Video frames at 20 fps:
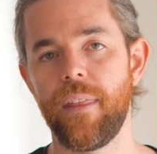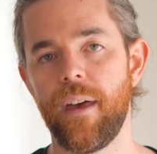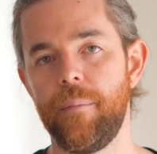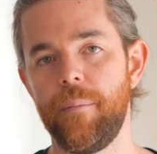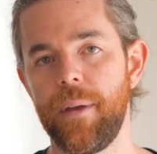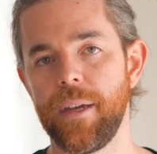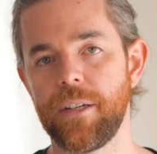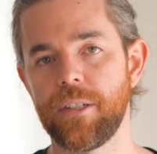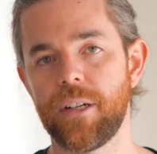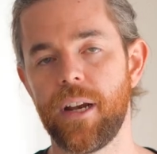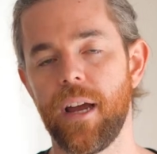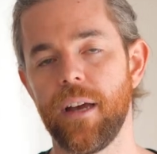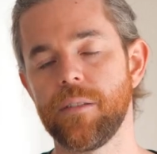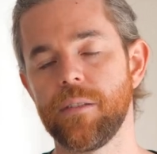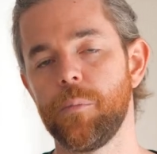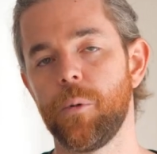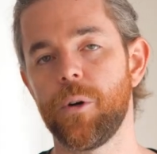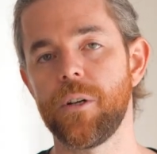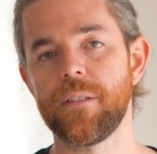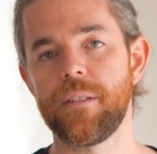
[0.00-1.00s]
That makes your
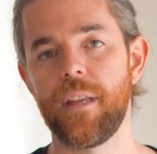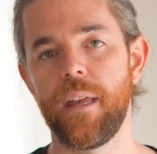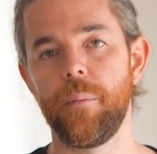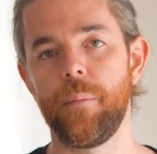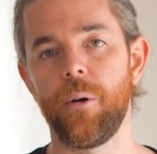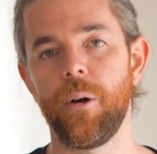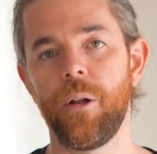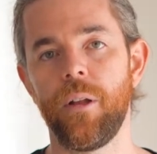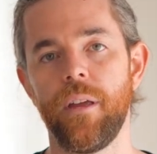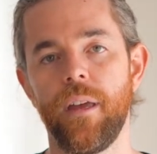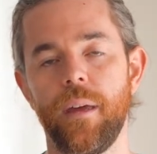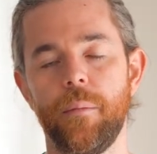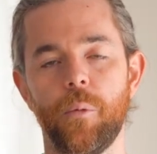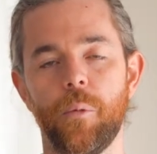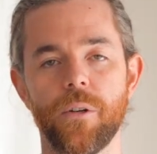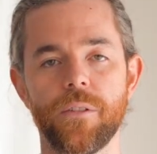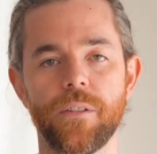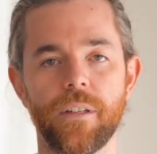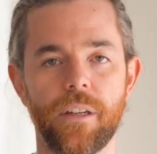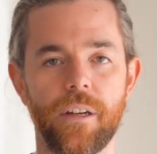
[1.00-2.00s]
house more stable and
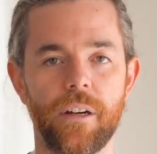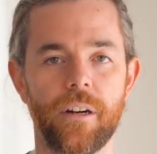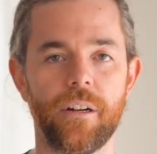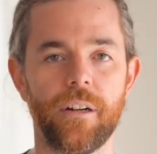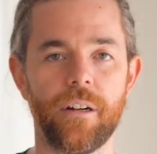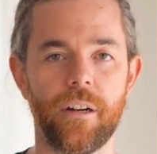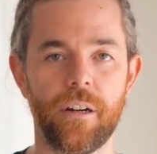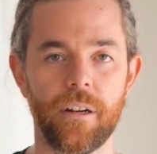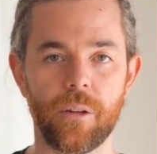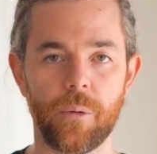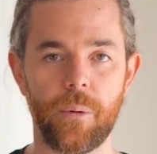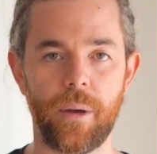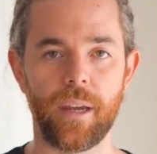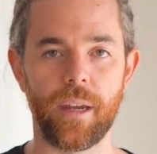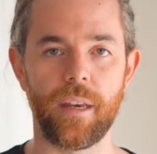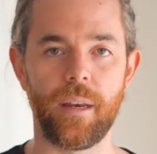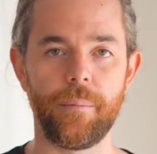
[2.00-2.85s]
more secure in an earthquake.